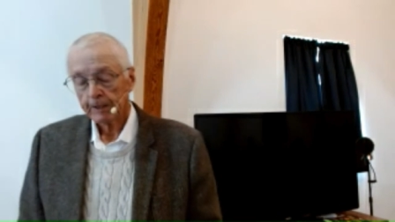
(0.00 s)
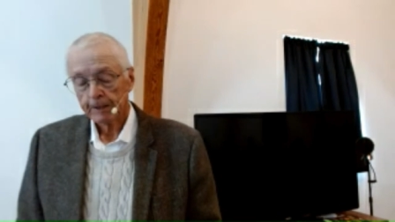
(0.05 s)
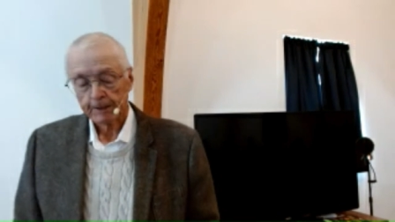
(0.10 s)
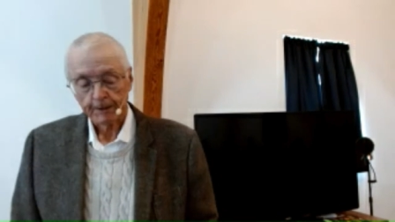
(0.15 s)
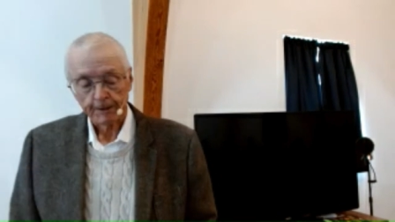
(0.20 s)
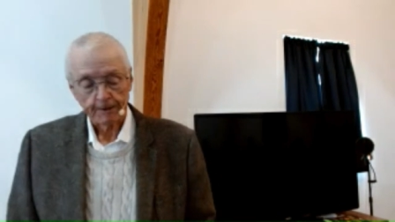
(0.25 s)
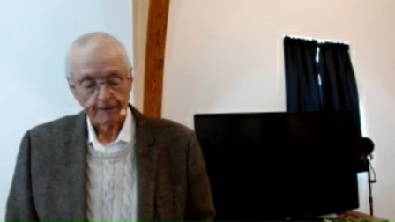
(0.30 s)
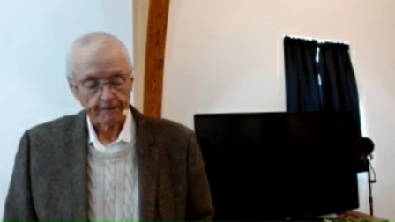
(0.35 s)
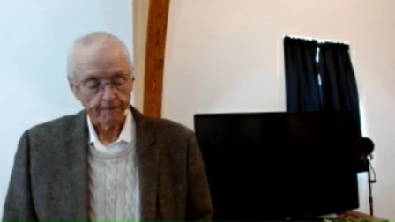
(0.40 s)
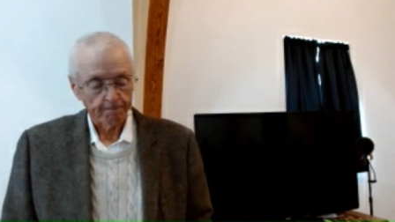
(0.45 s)

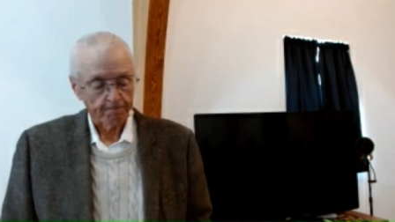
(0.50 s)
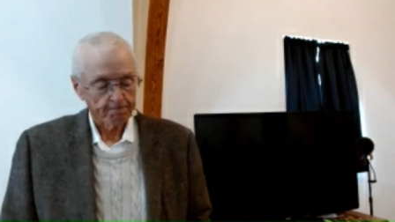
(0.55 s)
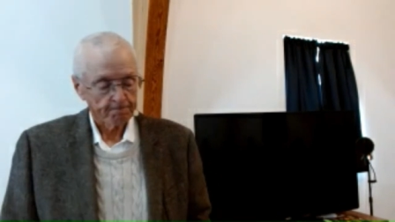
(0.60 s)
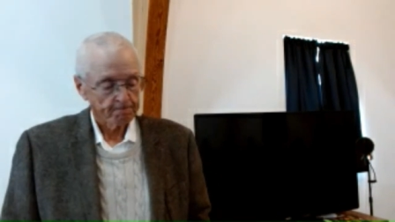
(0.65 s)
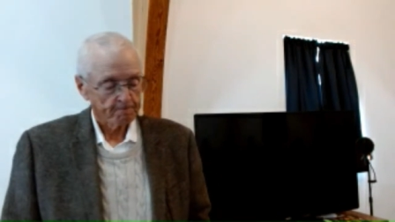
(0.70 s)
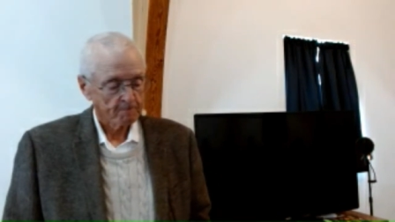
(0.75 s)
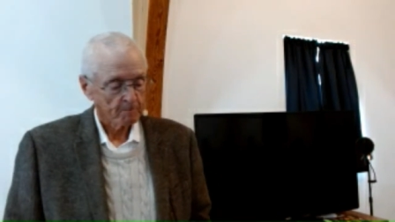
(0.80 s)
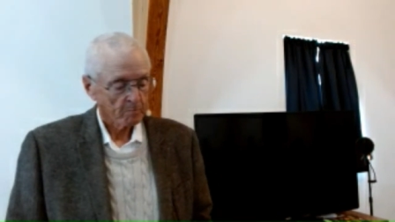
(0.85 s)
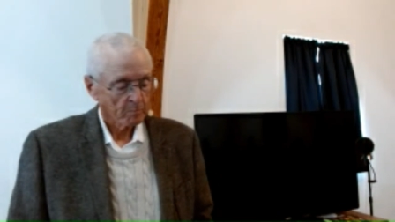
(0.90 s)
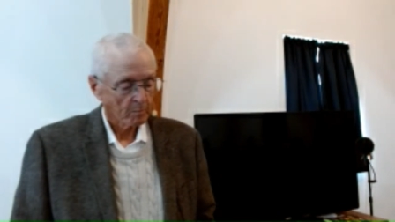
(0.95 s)
um,
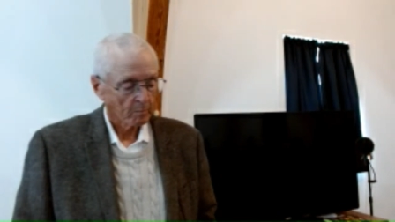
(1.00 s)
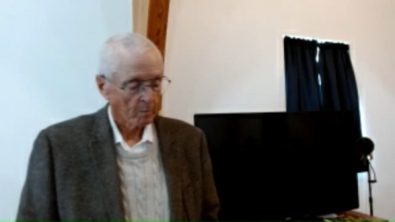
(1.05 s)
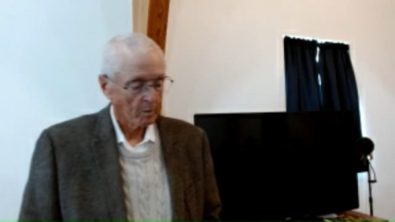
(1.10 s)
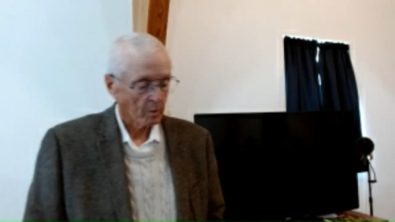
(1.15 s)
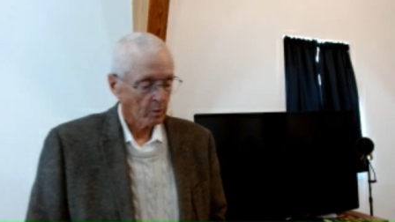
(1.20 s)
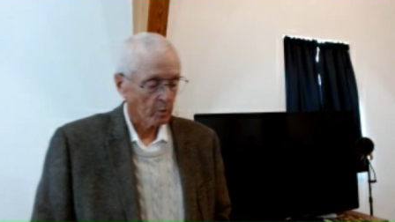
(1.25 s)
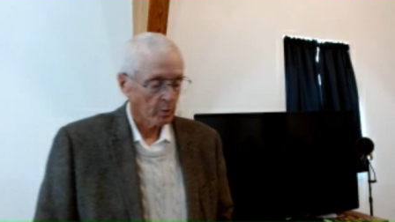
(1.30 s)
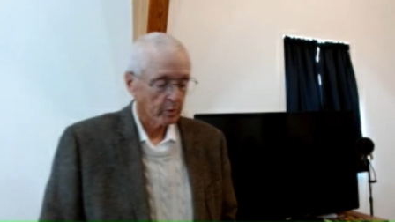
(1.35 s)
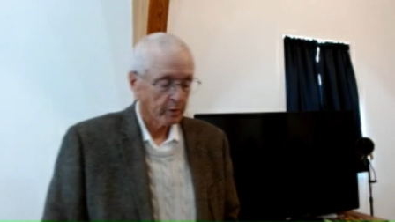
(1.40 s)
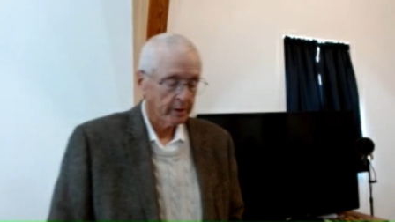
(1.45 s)

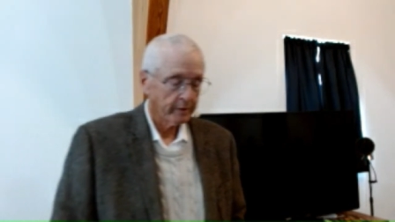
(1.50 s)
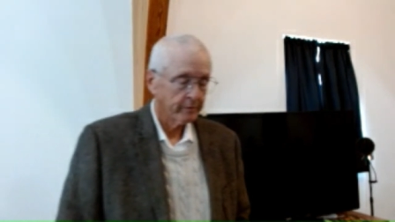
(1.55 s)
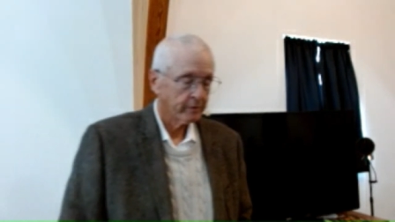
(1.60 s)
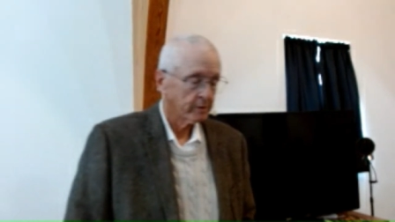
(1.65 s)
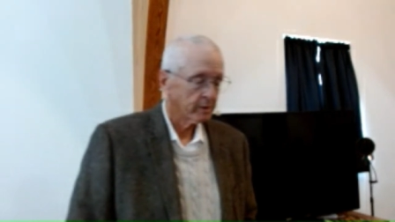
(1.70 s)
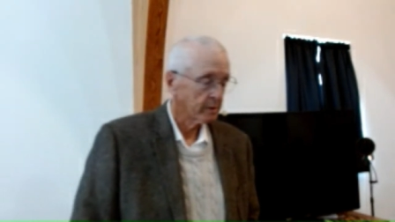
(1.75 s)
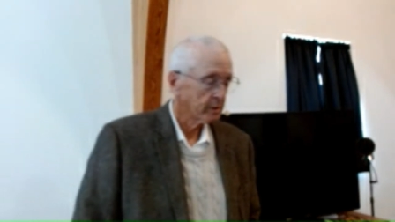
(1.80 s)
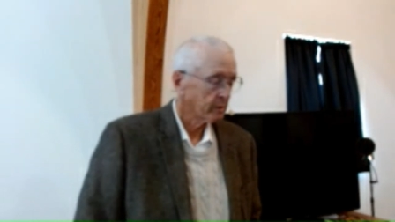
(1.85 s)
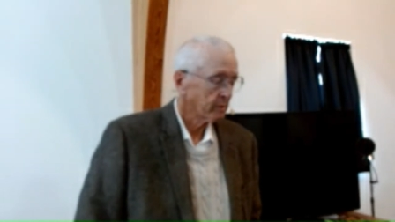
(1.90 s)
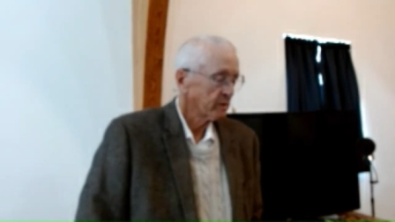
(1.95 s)
or even
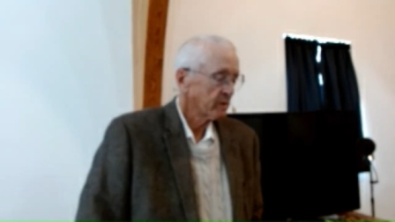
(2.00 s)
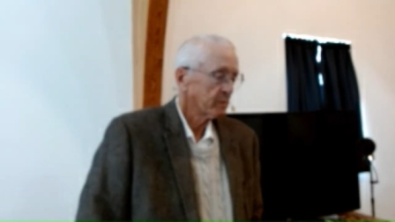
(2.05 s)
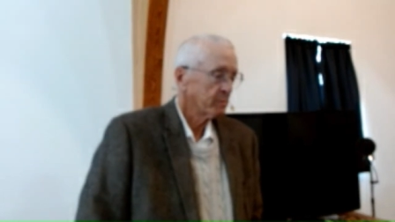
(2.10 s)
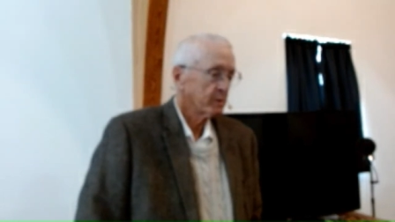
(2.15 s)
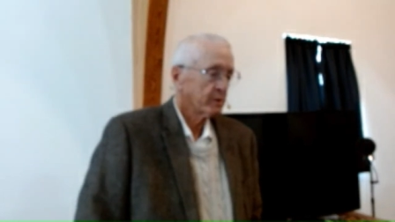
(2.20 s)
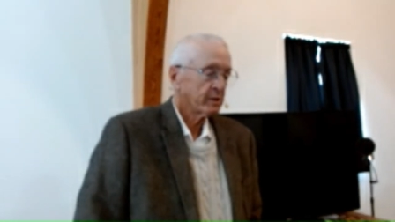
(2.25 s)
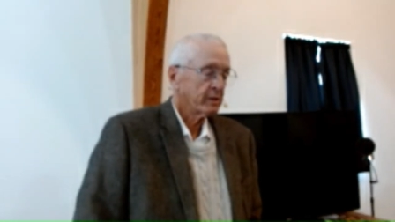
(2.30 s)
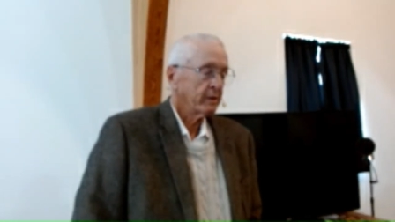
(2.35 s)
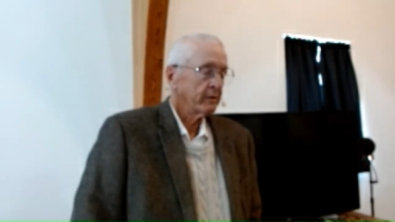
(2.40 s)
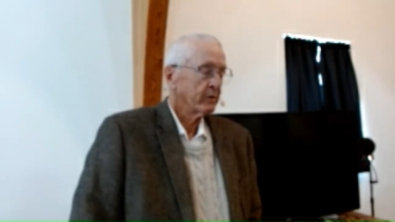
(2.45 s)
that
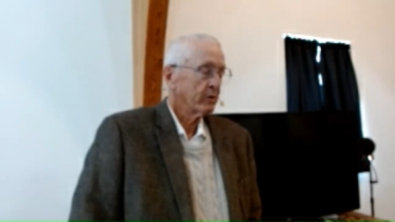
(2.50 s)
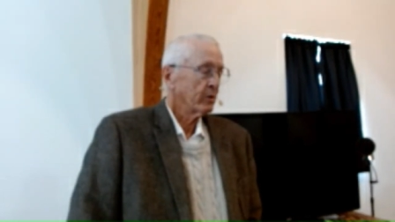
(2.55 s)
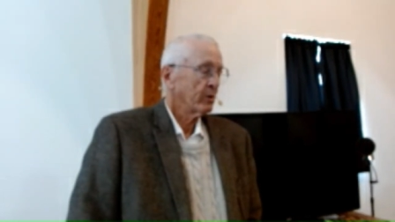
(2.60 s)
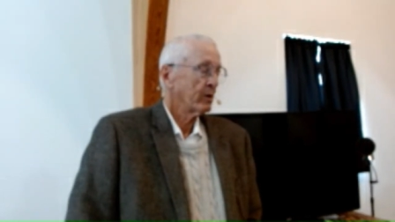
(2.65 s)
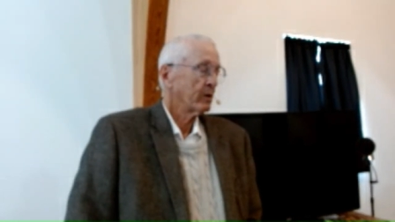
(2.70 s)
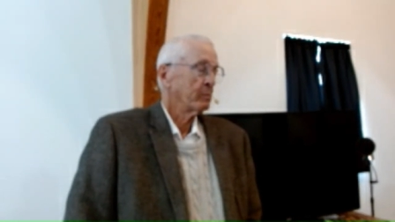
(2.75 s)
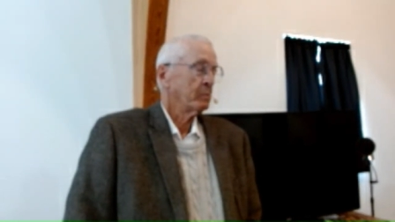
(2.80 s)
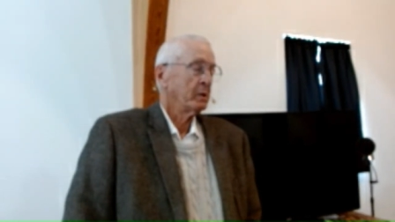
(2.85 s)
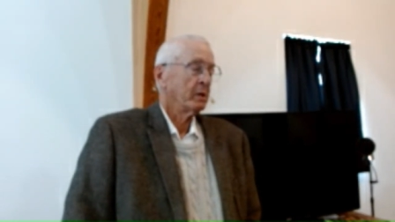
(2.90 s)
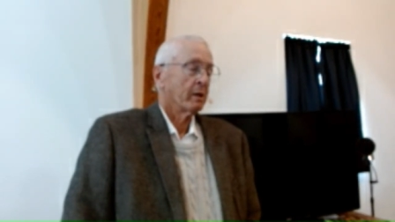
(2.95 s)
Christmas even ought
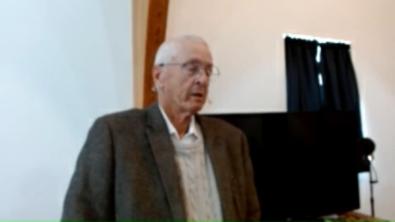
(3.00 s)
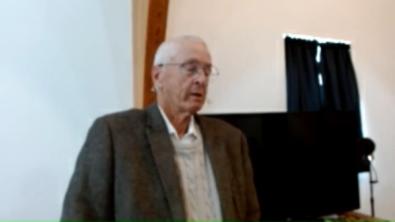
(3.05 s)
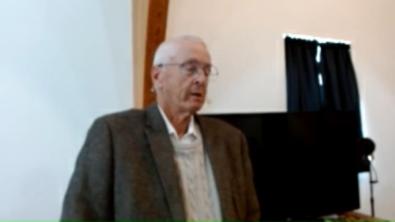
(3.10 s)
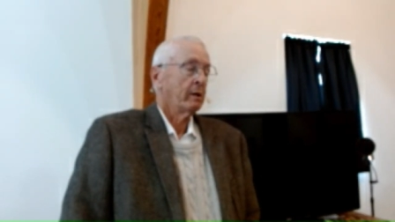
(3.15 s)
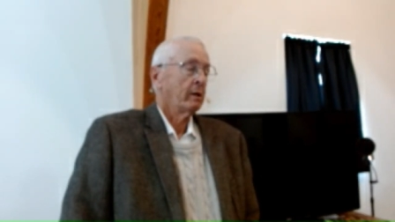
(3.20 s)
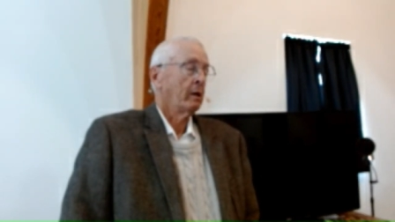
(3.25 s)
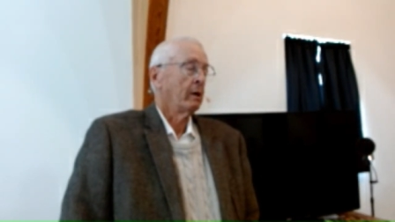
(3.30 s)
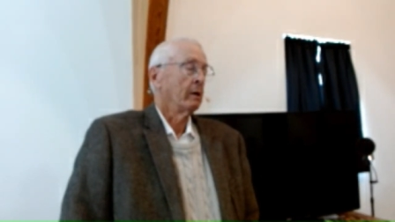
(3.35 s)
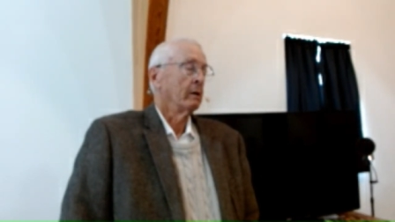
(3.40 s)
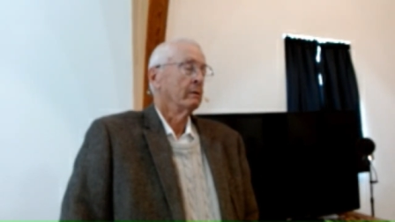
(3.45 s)
to be a
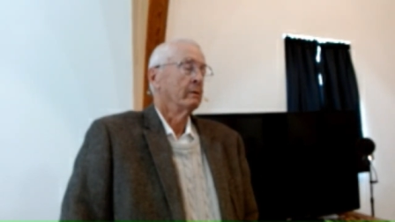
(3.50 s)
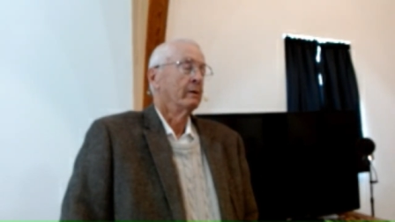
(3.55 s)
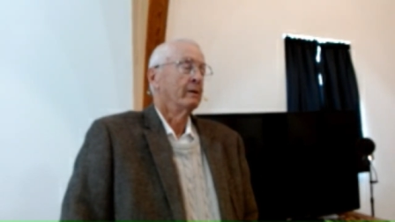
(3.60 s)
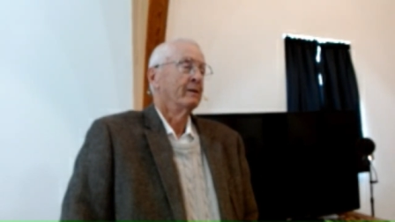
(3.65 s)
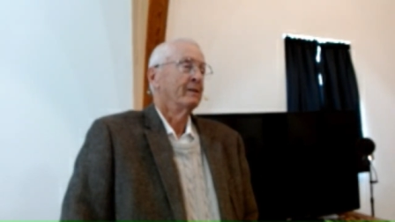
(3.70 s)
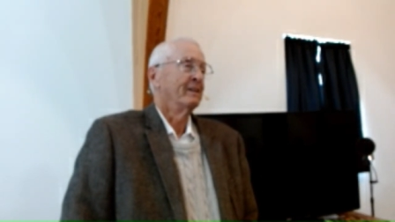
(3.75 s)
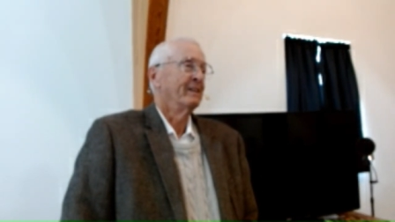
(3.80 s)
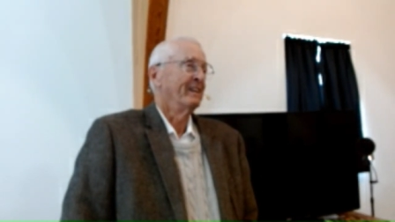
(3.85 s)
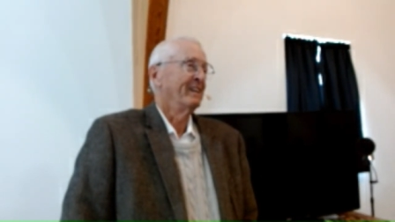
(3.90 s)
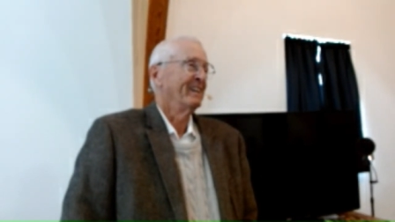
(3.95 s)
thing
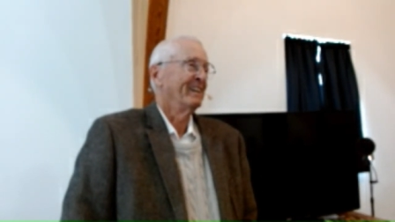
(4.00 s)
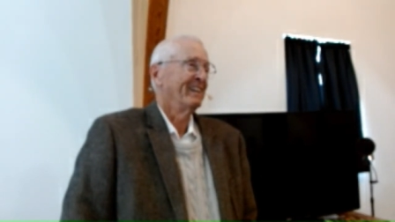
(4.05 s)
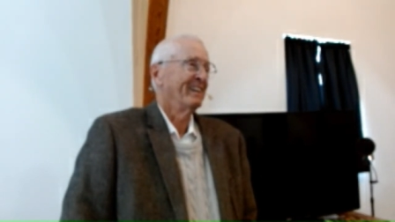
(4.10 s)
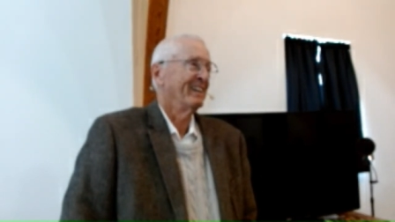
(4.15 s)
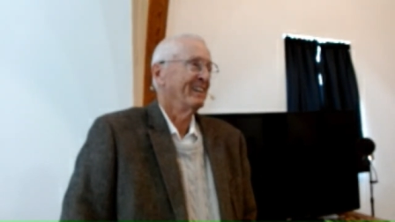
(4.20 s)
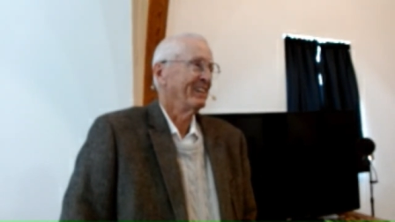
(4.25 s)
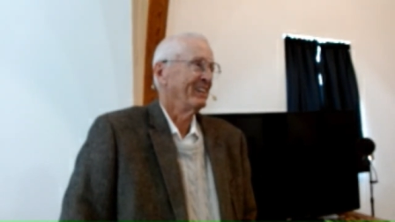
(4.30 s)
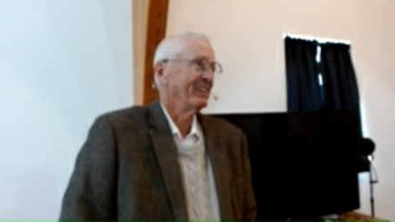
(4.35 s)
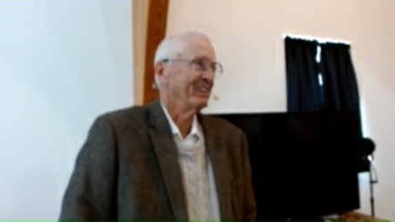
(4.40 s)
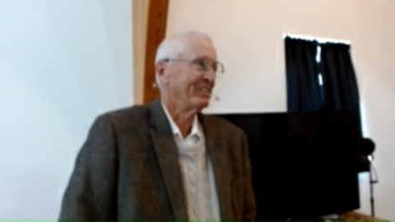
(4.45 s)

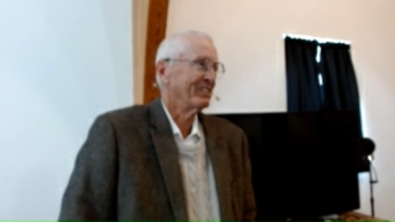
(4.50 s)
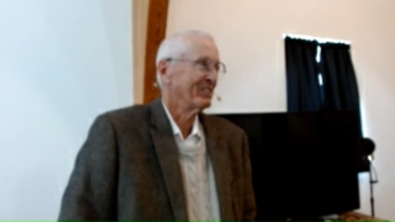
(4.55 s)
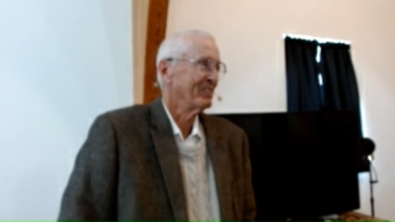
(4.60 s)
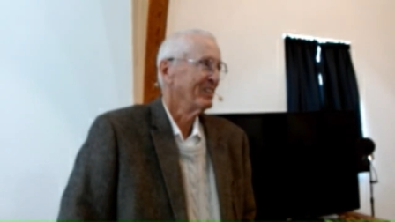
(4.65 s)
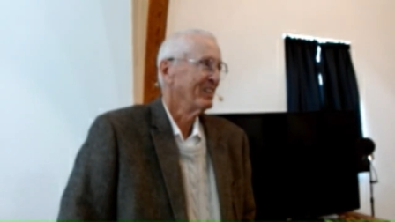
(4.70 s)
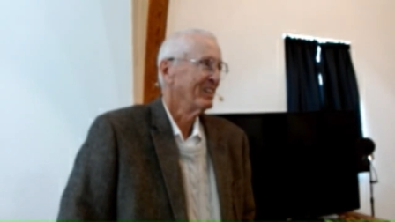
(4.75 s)
in,